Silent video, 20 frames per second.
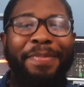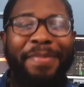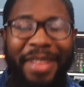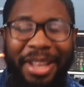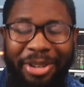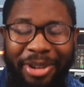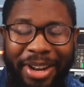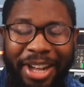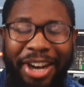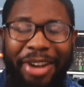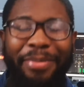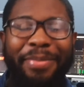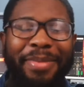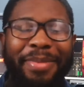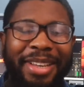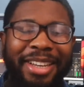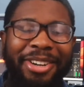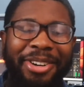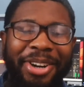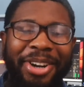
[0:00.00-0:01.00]
It would help
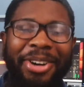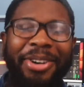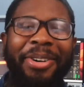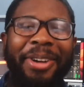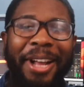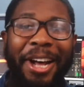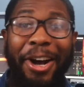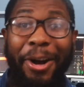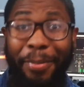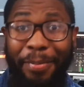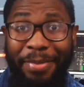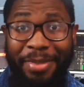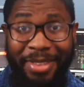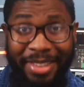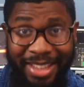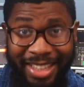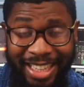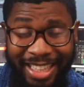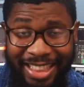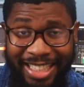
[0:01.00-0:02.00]
me grow. It would help
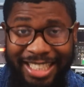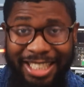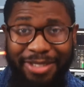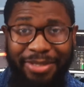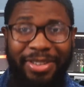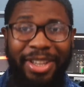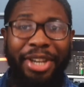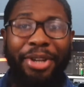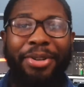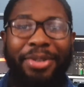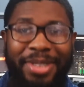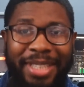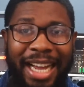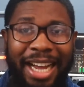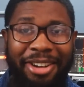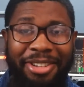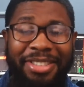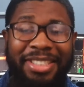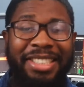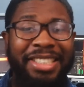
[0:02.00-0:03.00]
get these videos
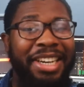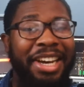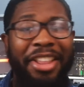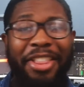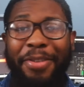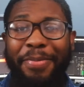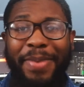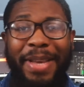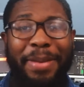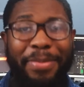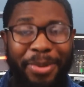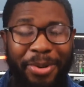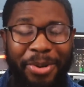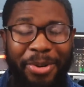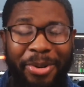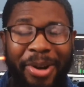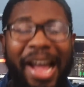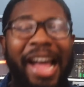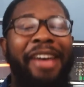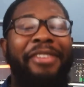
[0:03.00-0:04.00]
out to other people
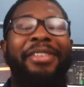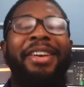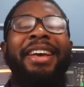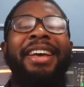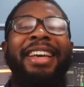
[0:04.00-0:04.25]
who have